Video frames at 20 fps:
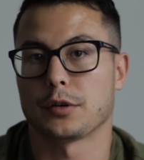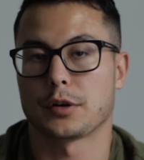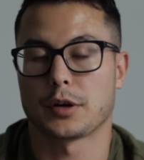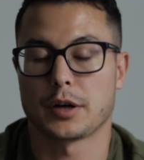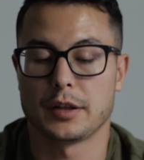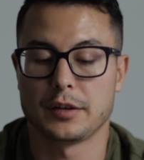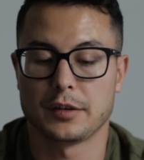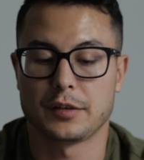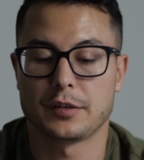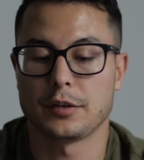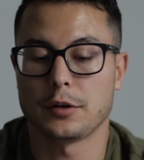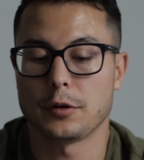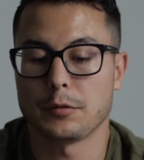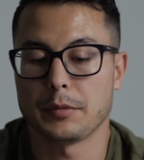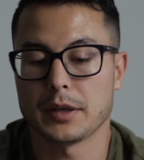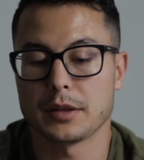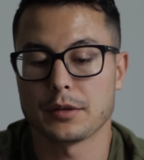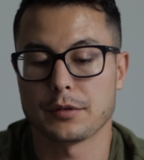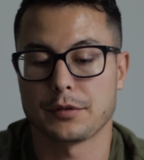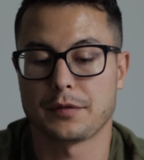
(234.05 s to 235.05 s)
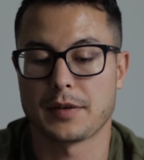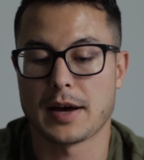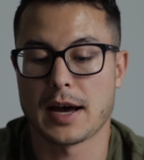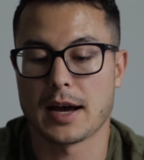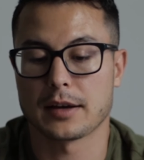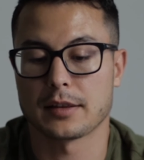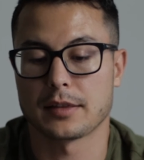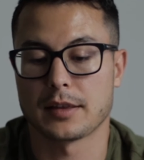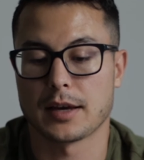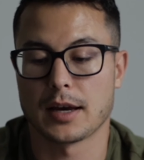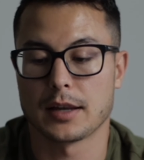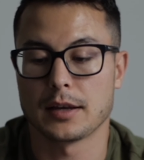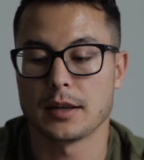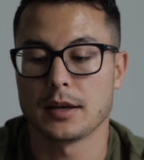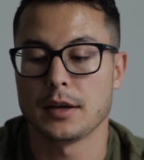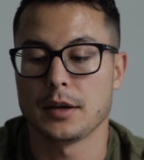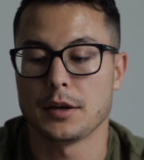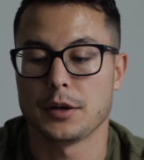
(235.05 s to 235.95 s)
considering the fact that,